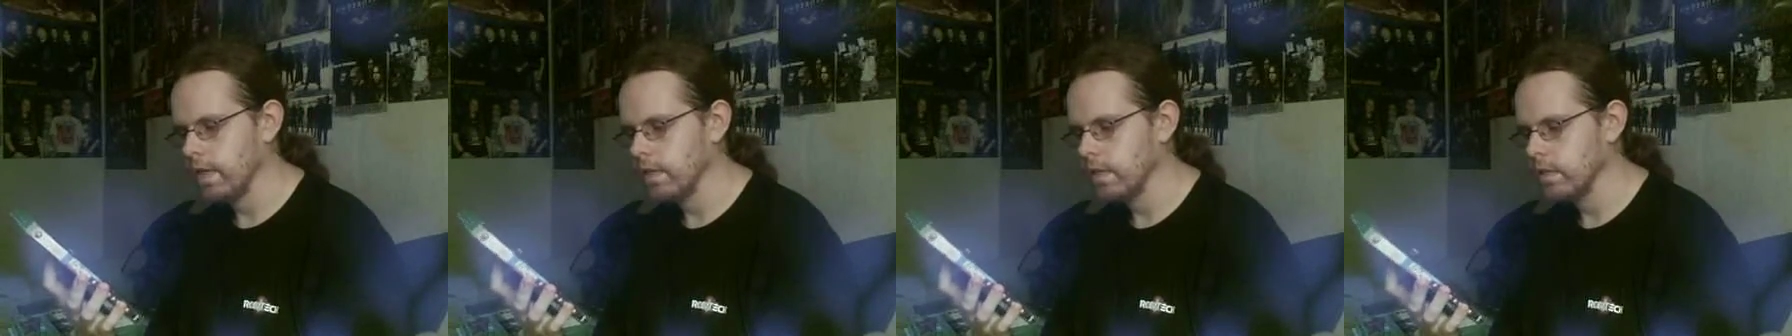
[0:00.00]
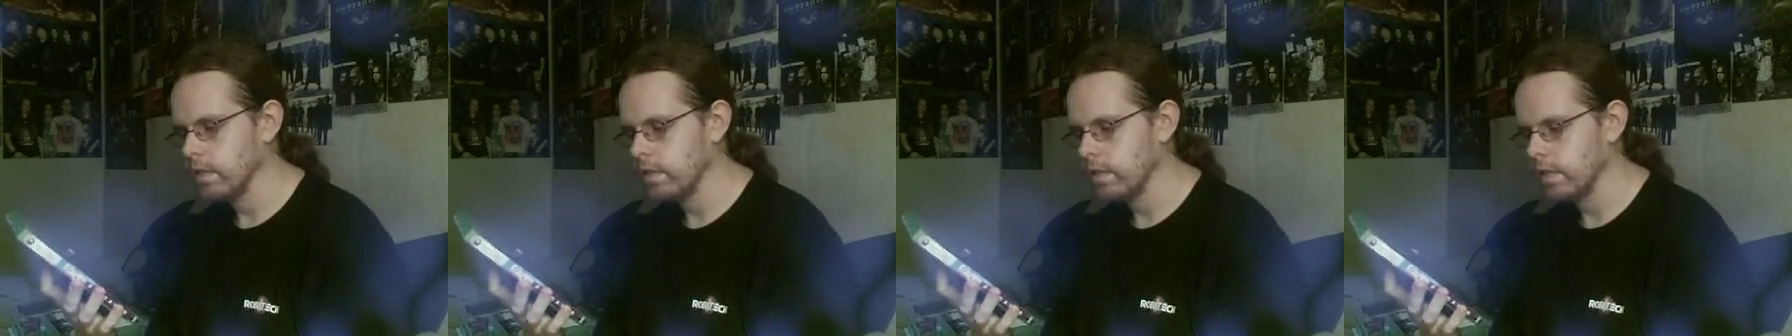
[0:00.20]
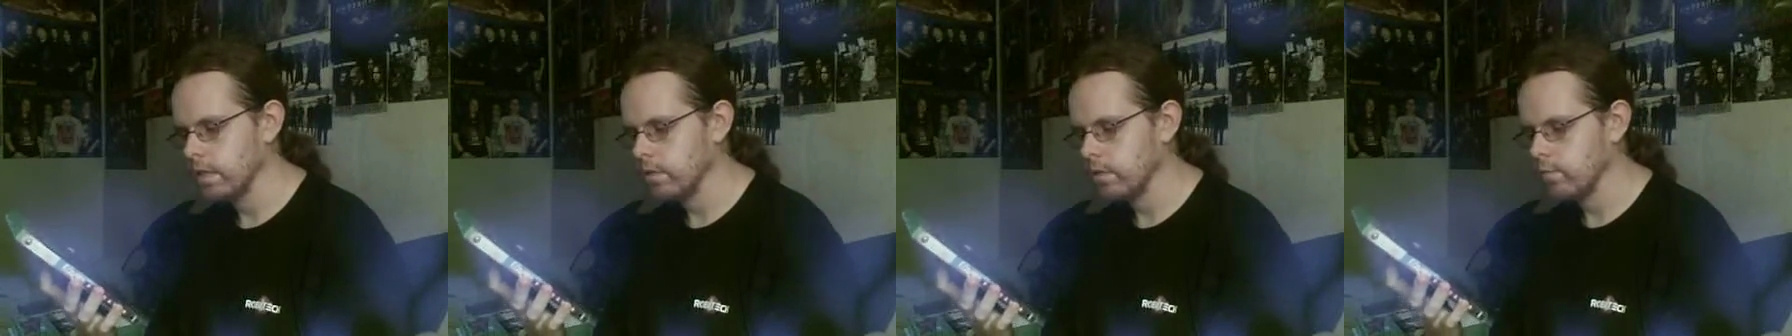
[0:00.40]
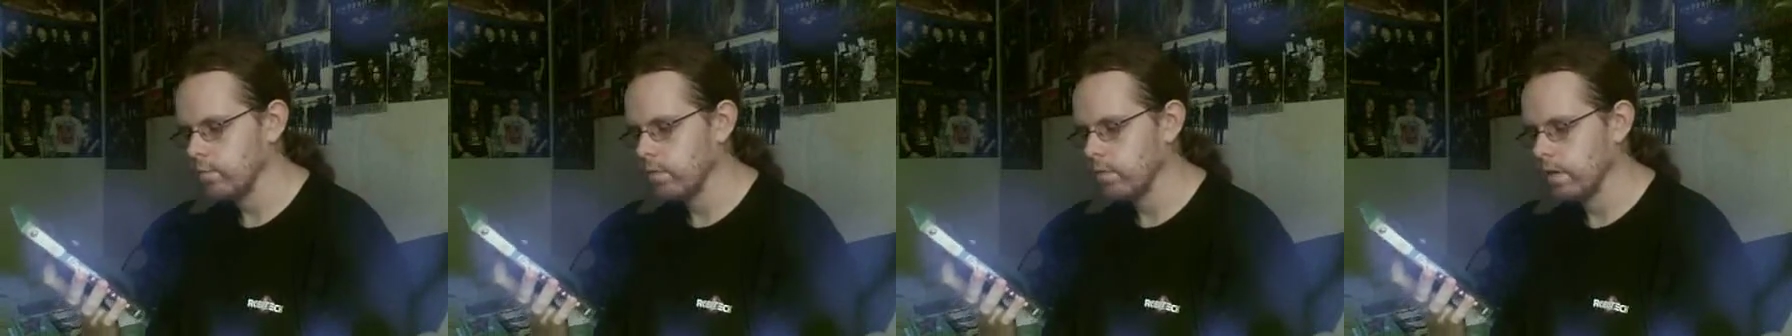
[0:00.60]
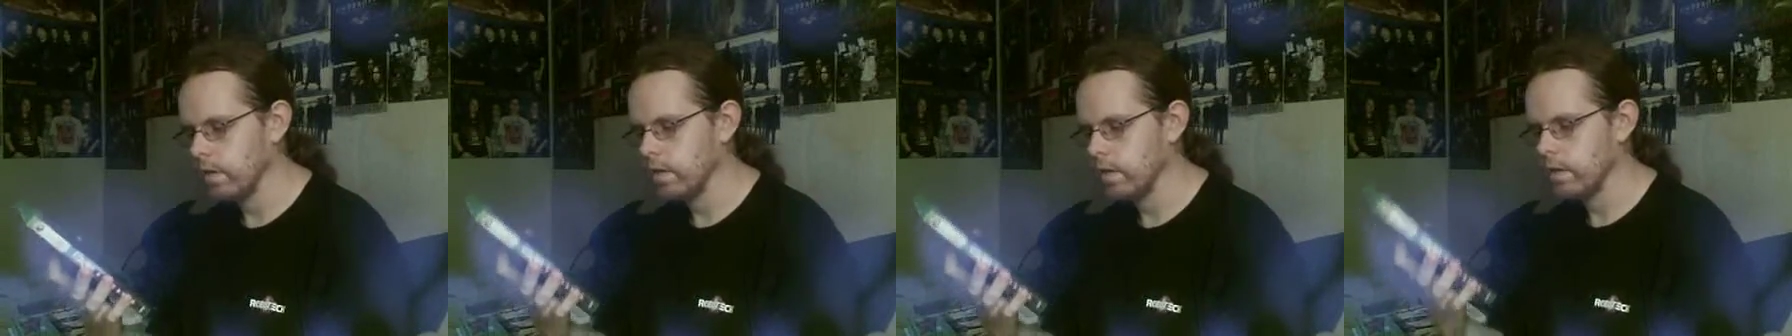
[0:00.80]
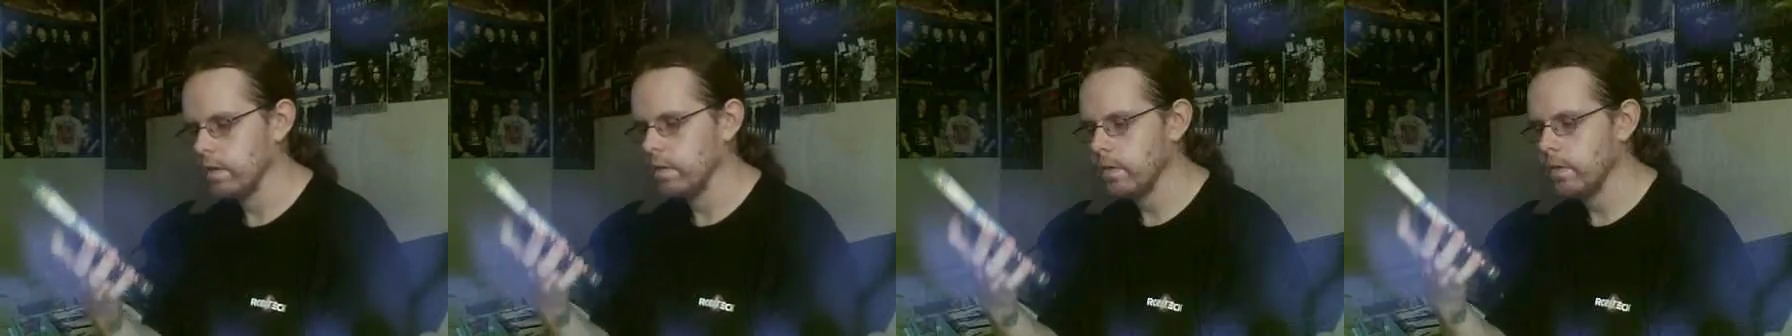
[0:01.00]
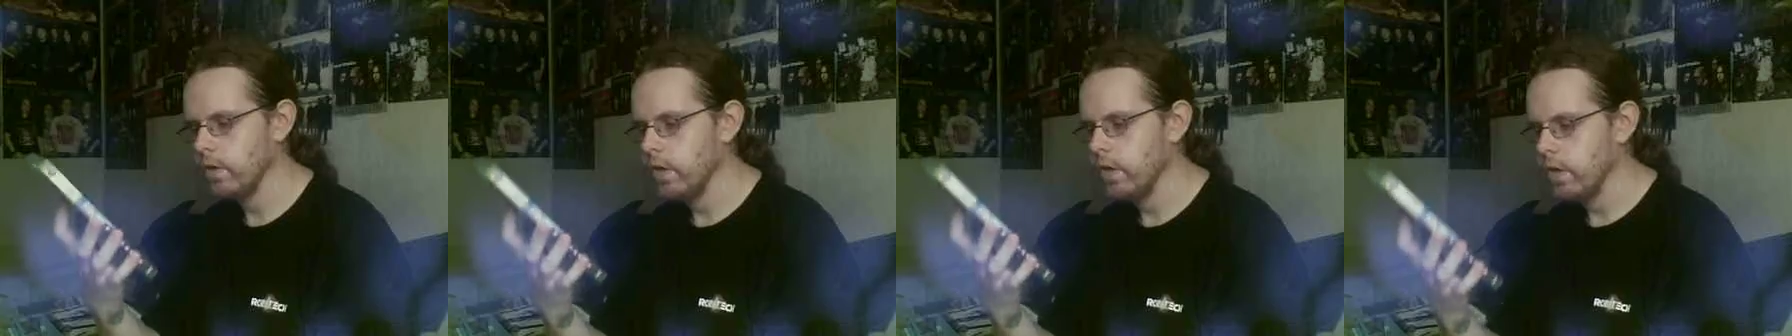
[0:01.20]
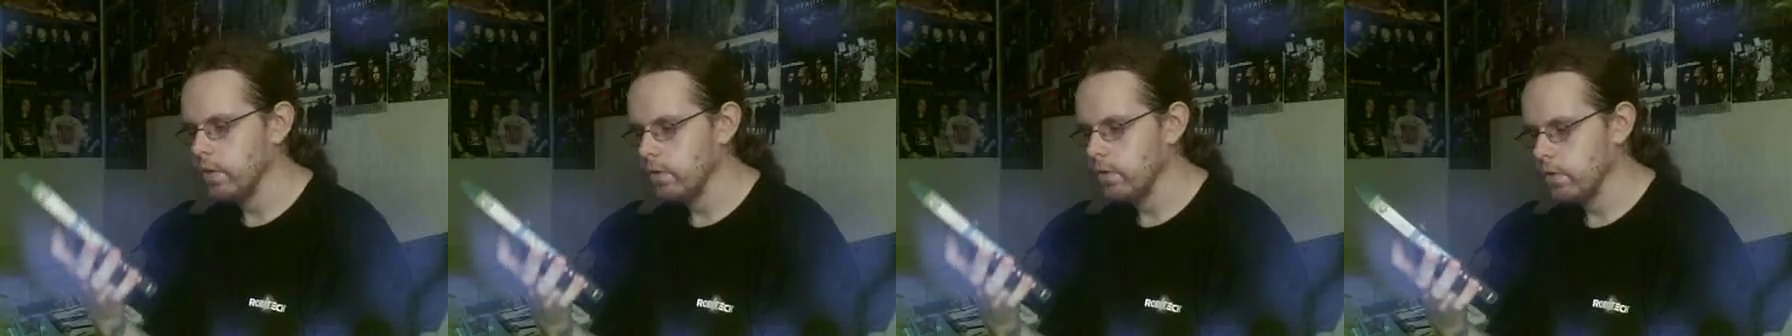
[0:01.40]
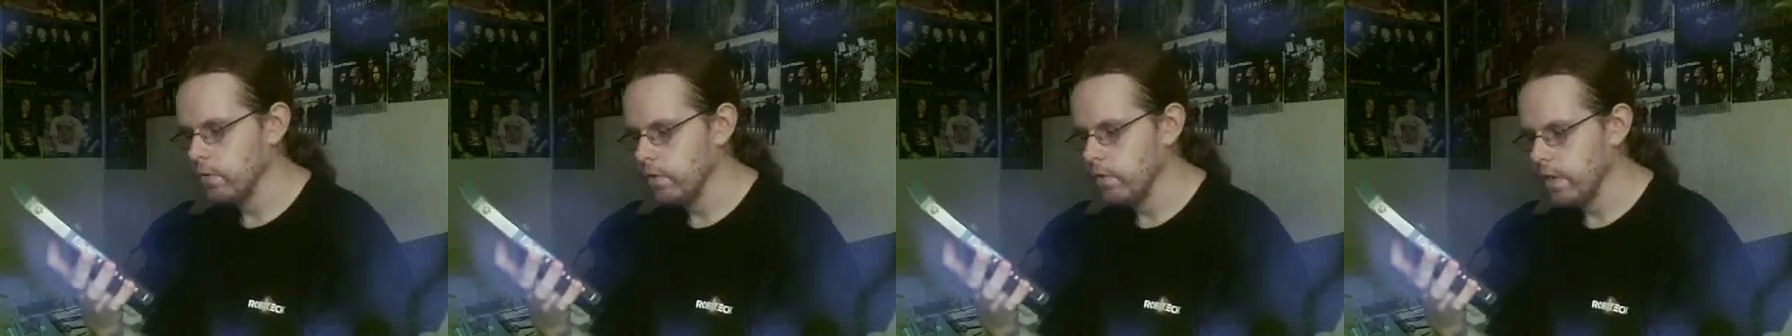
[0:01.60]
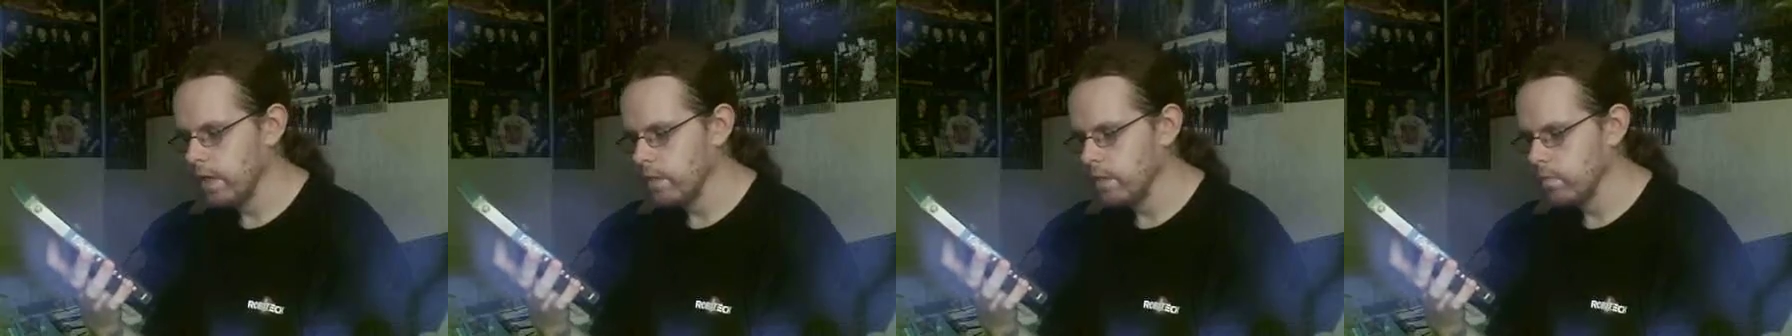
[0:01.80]
Instincts Predator, 2
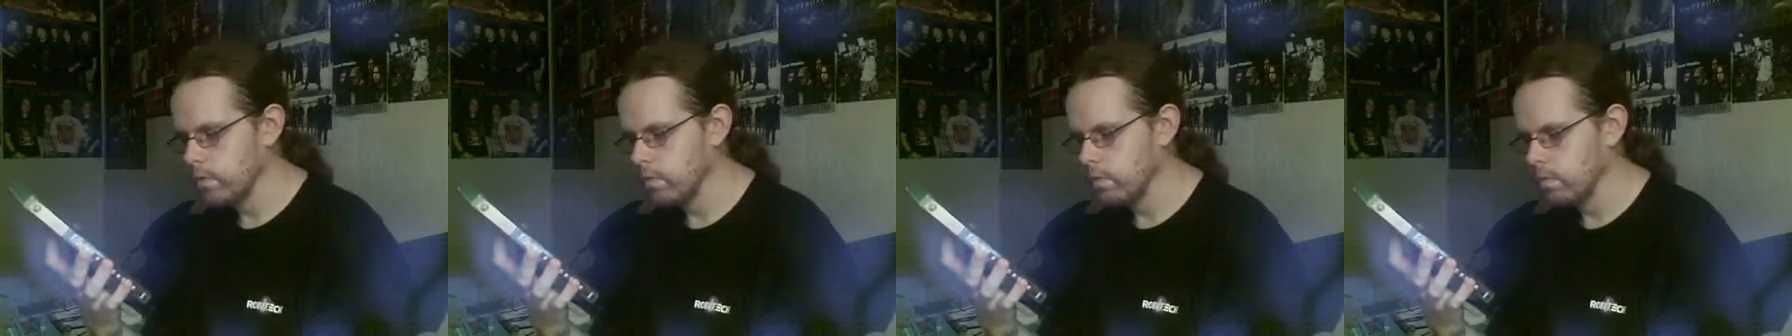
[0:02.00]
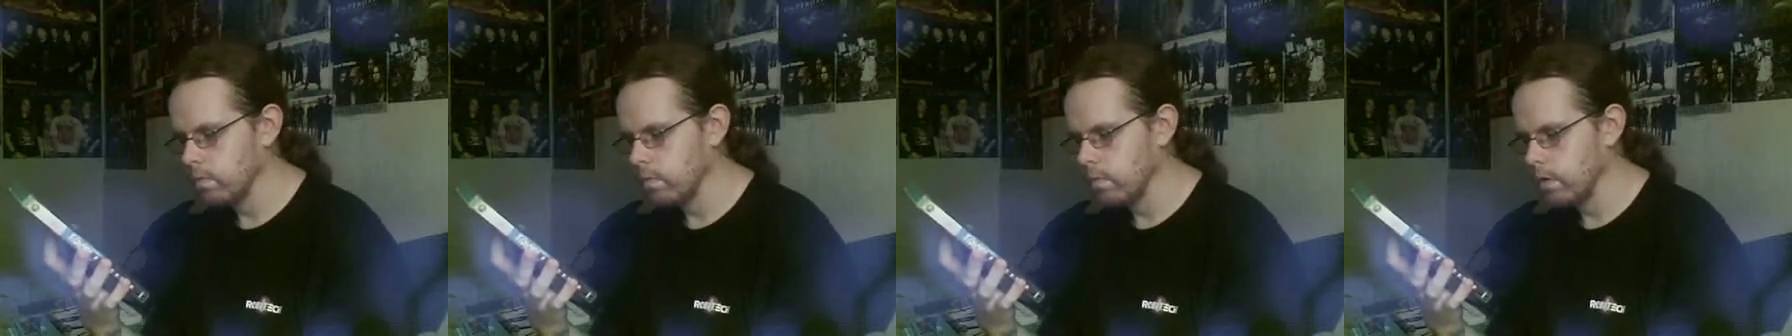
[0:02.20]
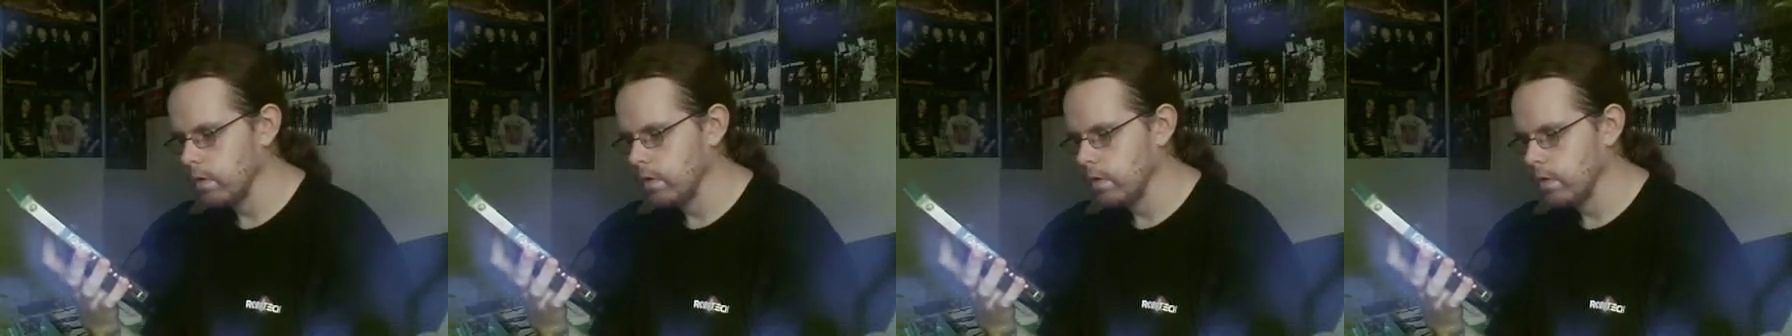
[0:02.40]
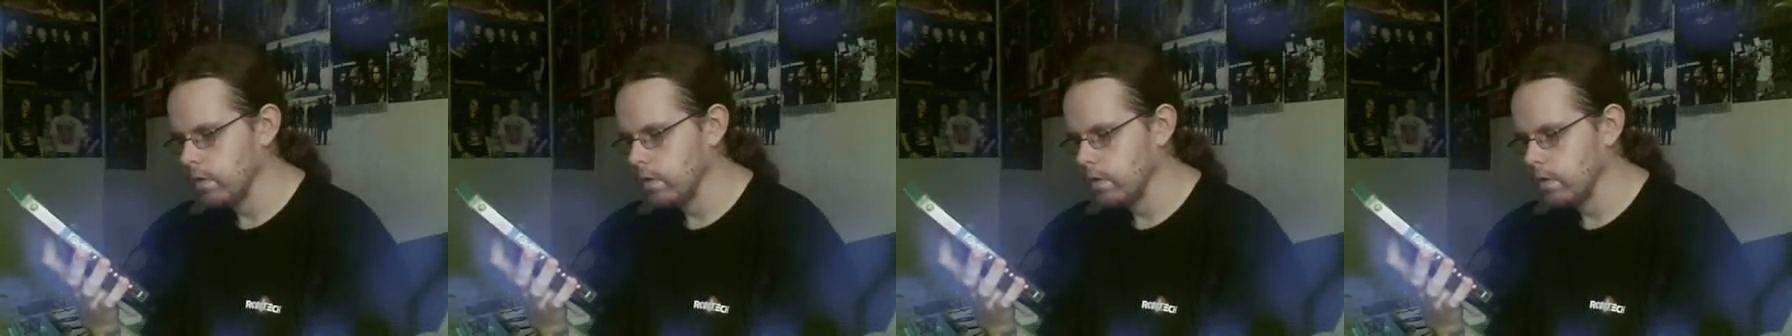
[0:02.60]
games in 1.